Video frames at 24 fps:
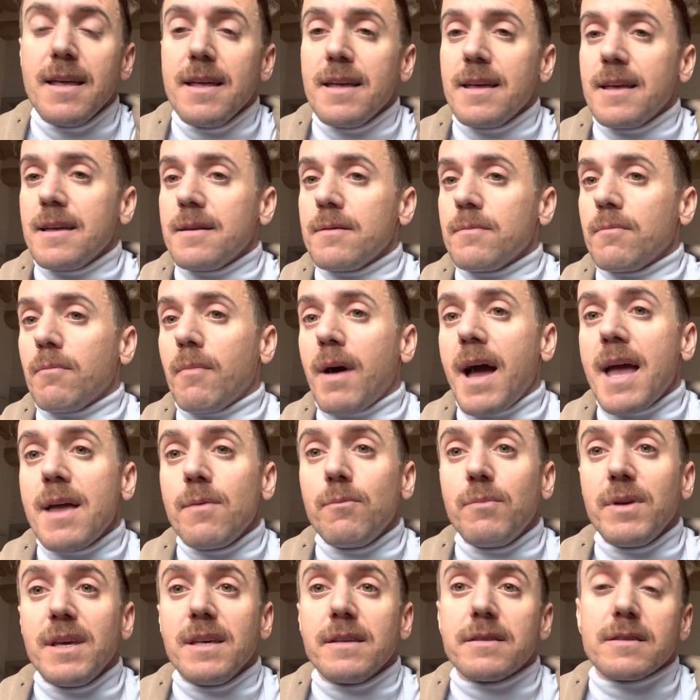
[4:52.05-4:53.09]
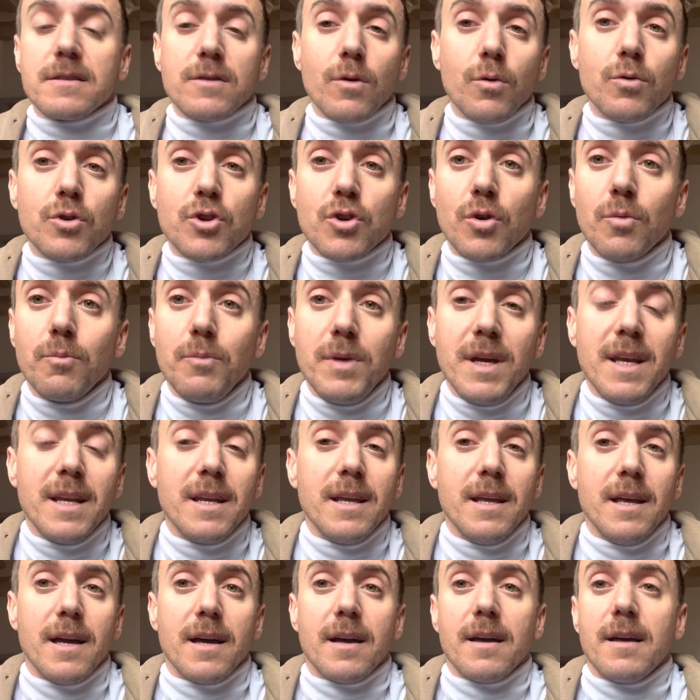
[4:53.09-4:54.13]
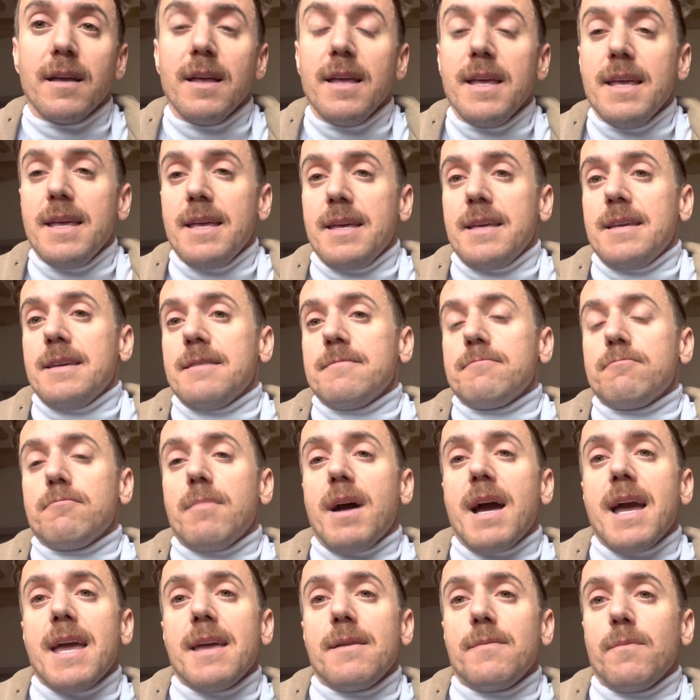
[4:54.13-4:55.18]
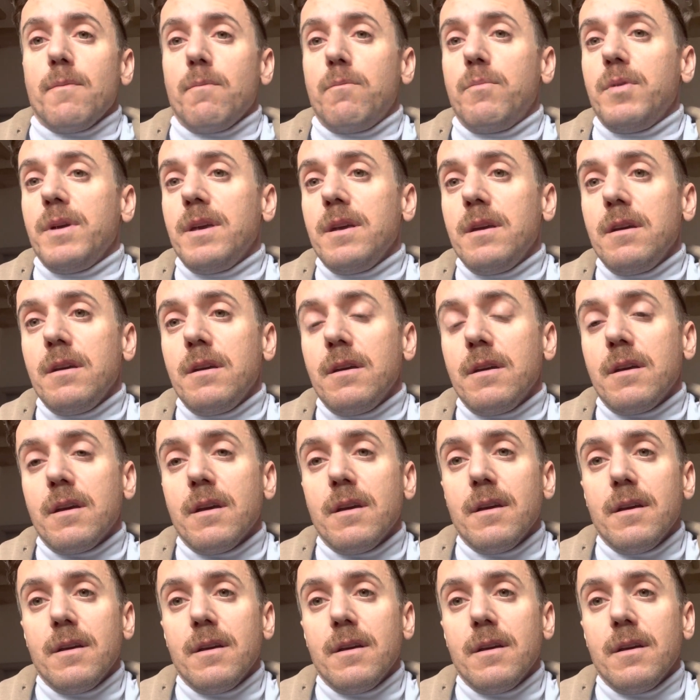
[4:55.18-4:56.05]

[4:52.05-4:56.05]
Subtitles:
it might be social media, it might be